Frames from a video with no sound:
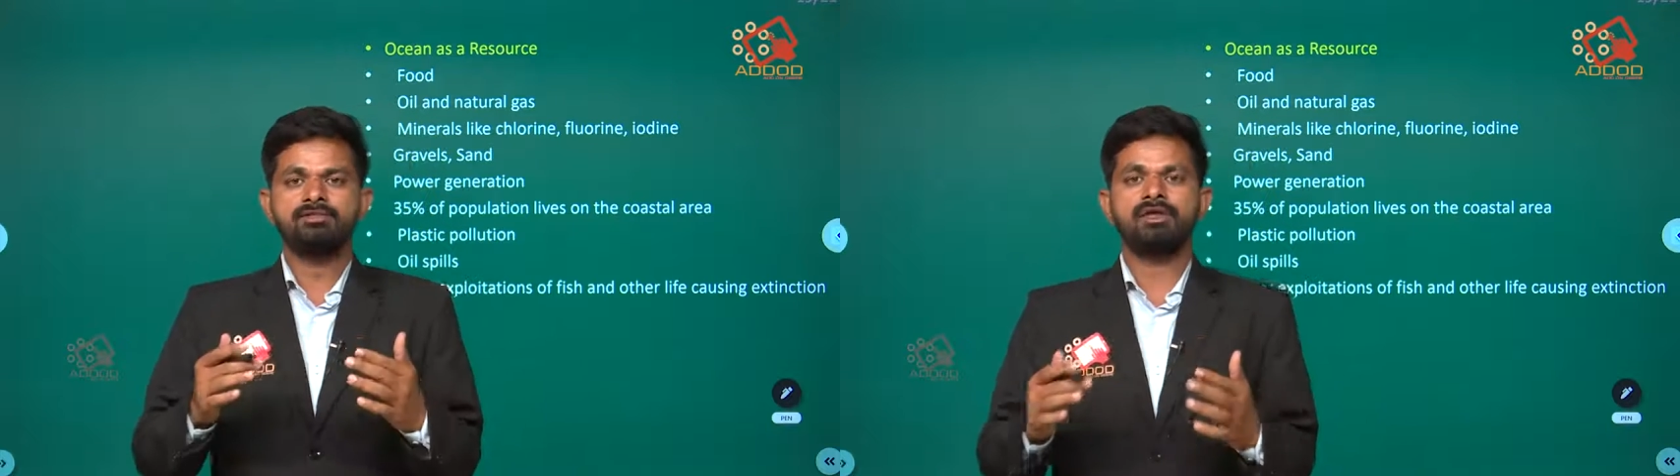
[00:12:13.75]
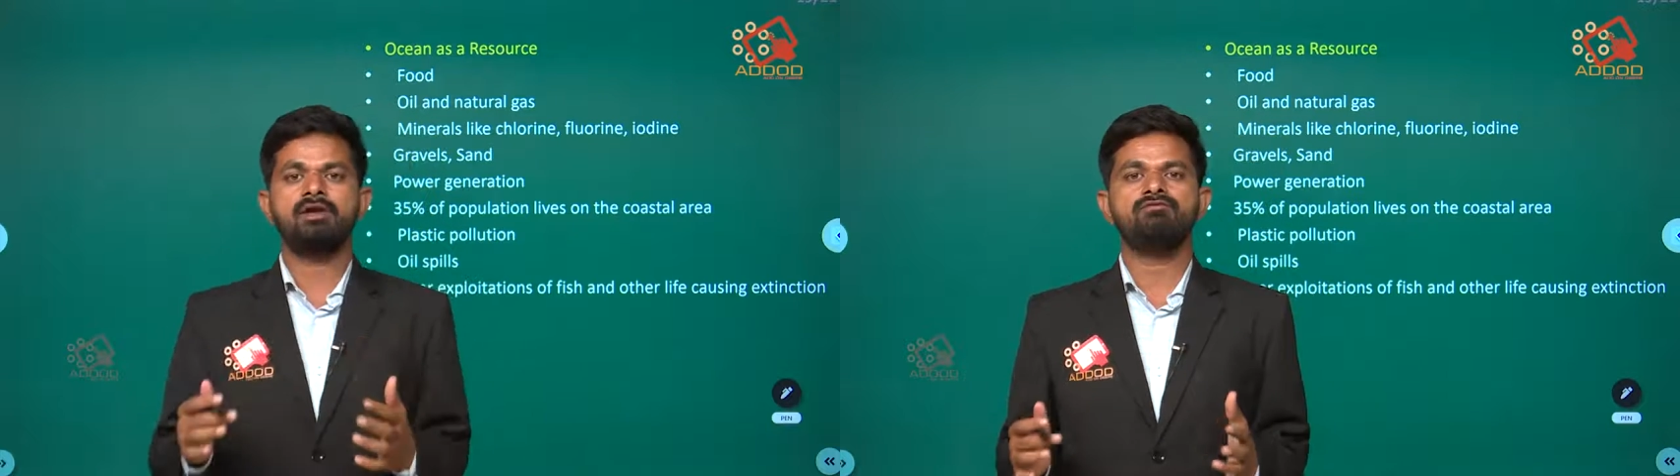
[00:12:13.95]

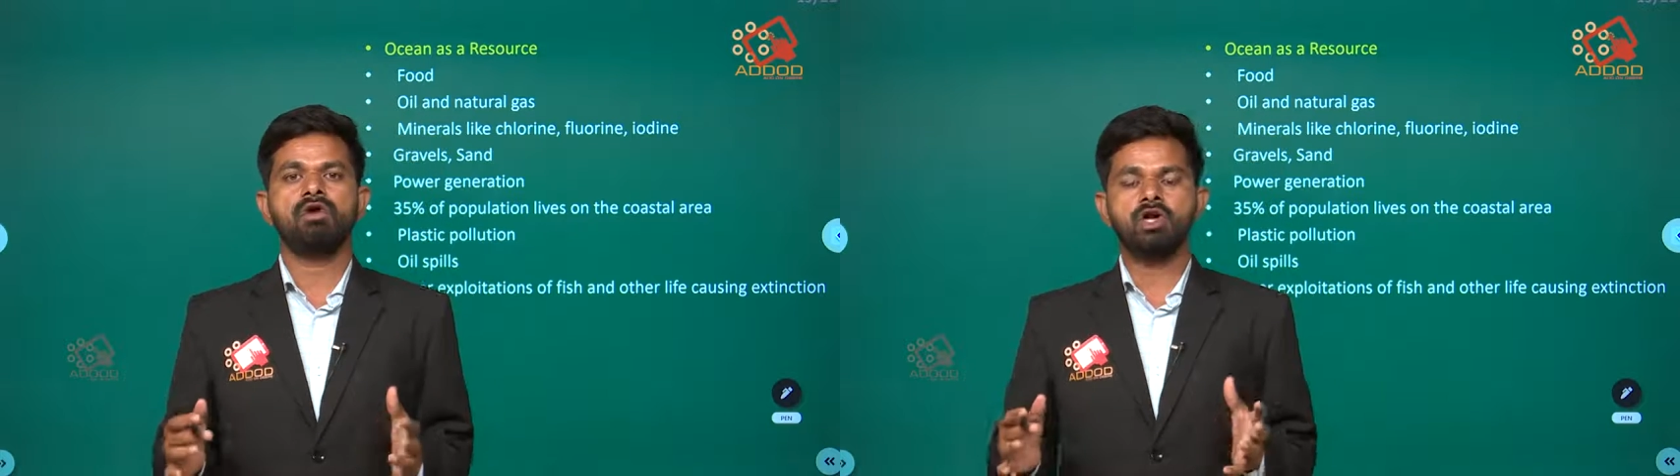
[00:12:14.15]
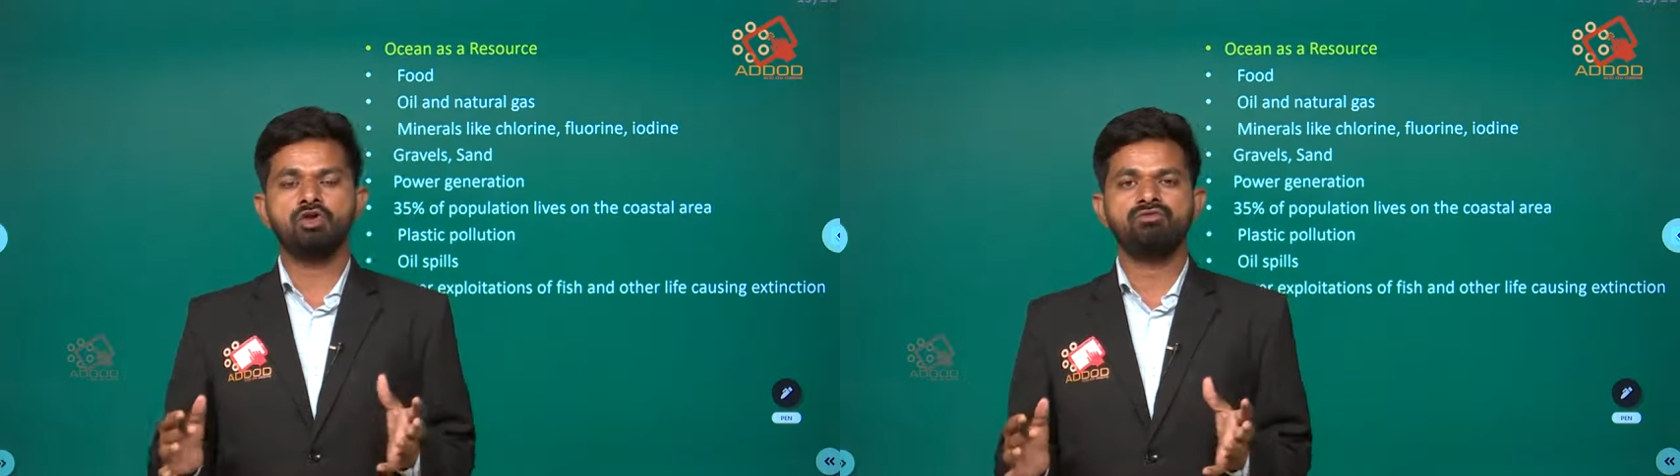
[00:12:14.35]
then
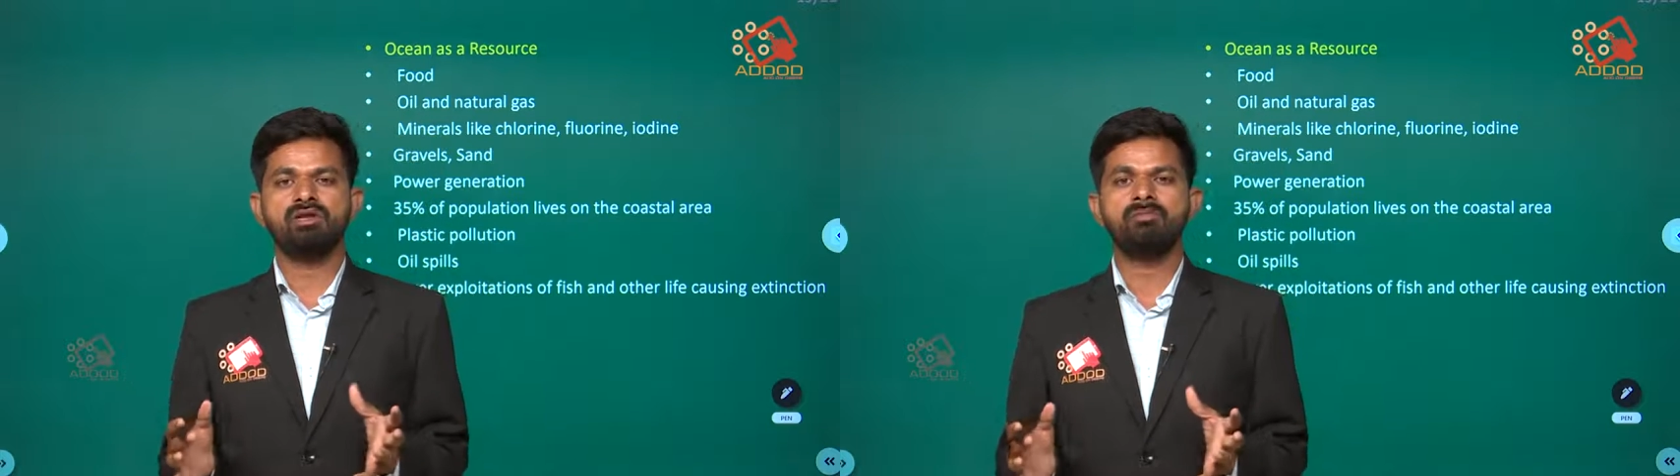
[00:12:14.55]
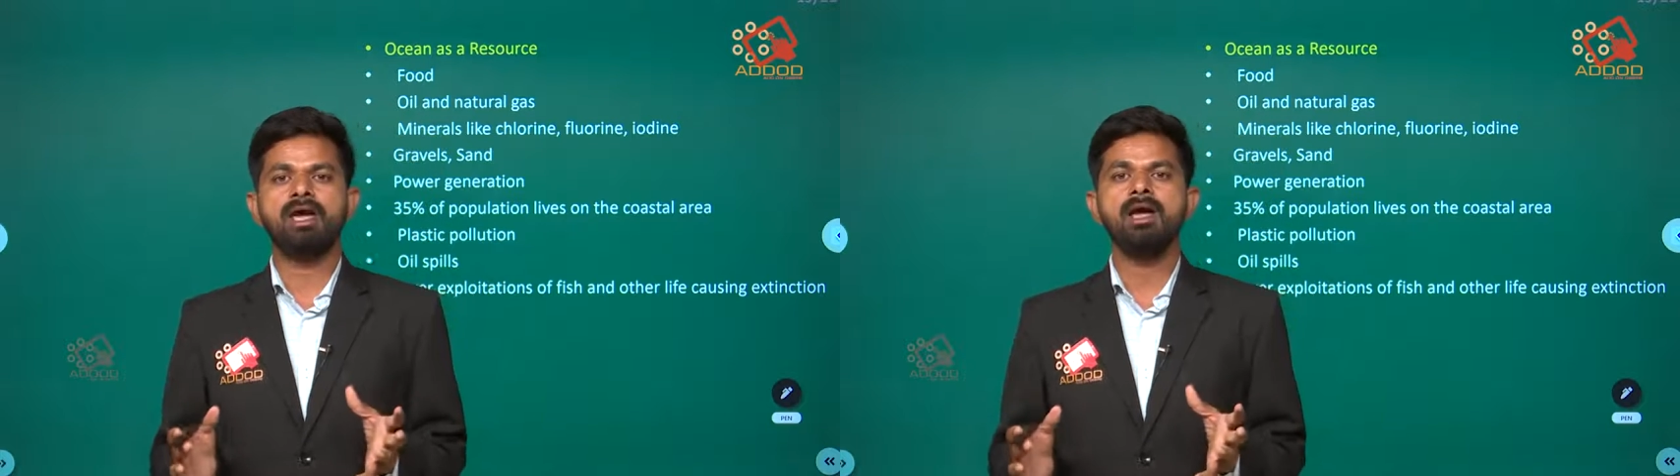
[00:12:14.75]
volume will
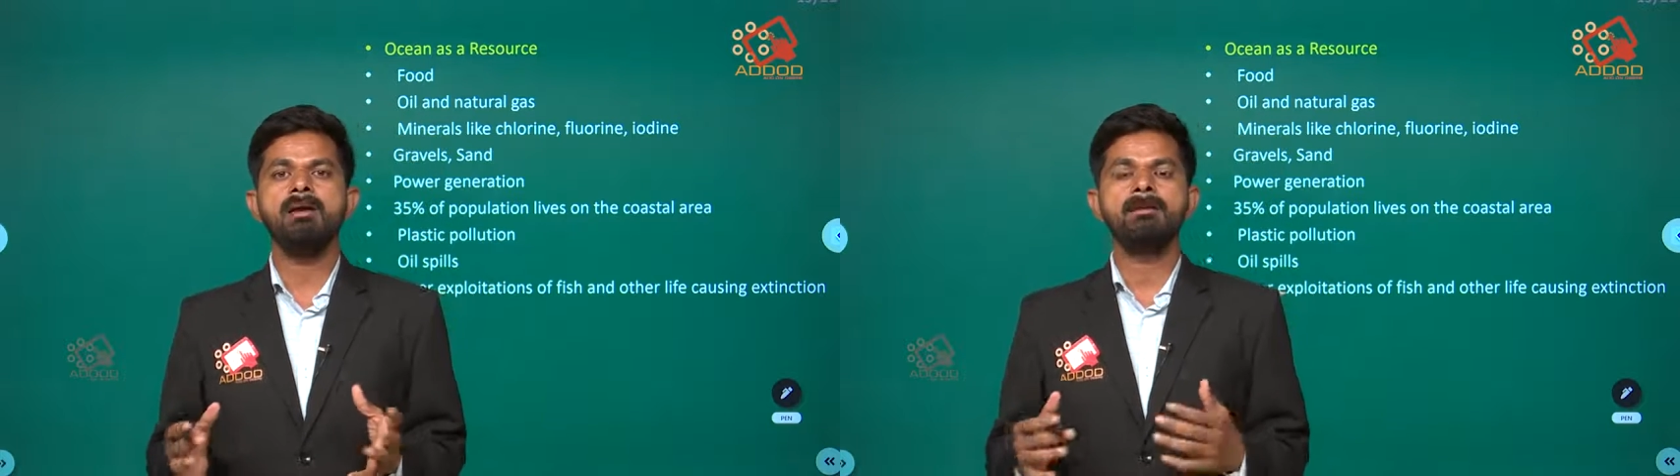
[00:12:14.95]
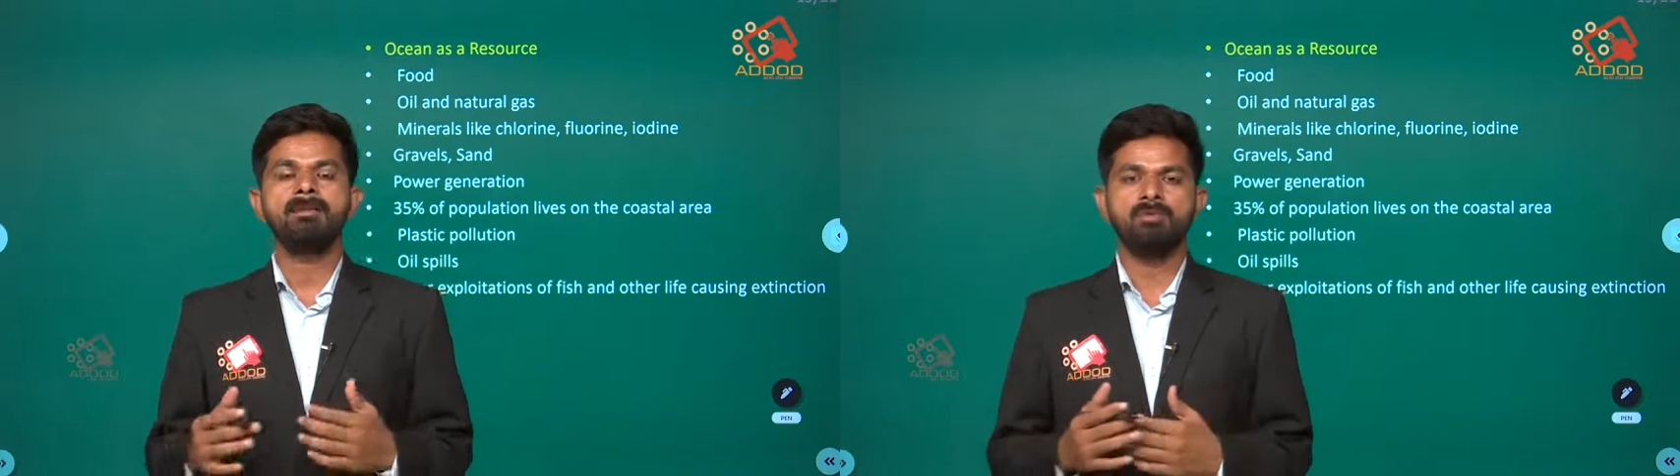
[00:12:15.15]
be
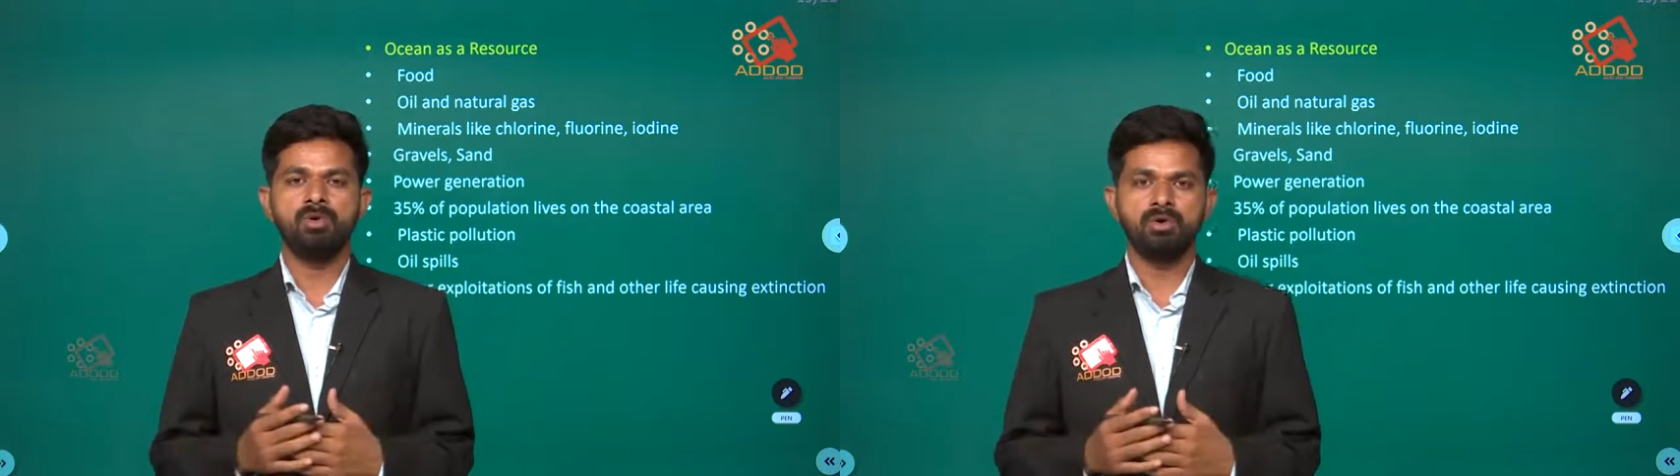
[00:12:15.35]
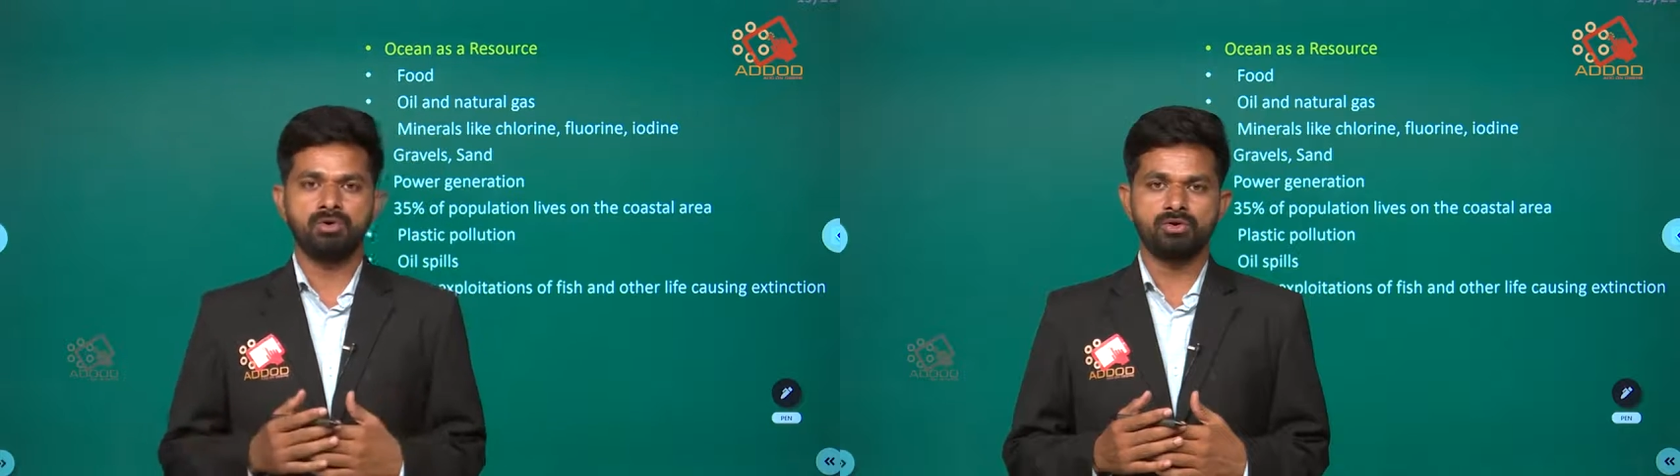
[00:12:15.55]

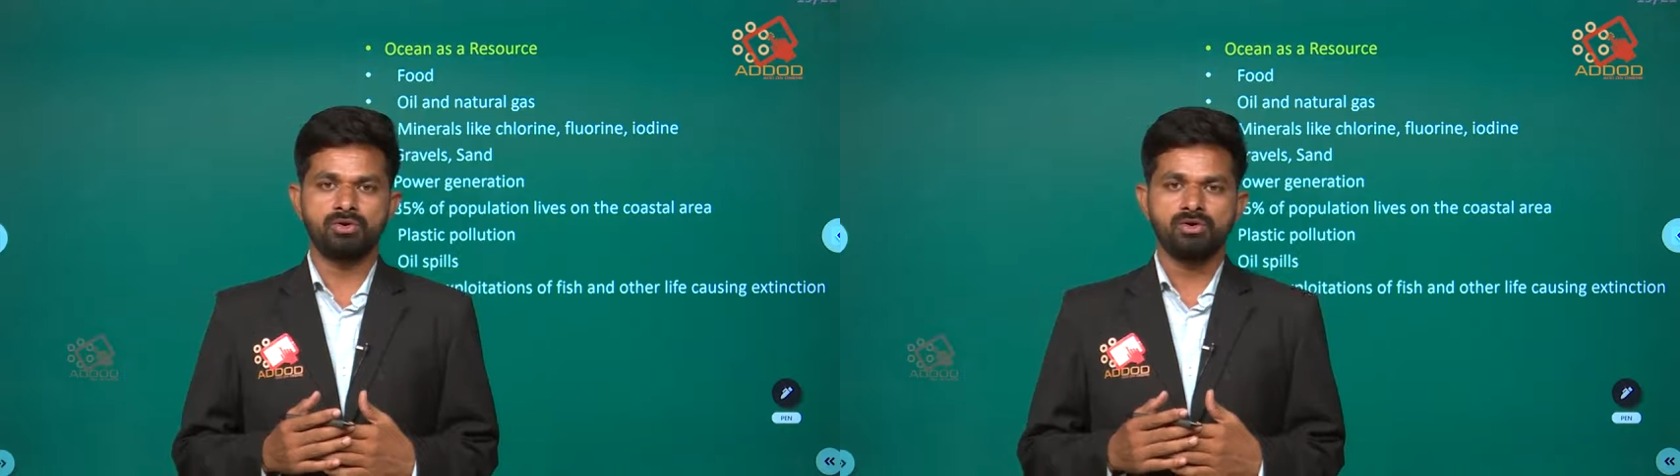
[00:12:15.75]
more.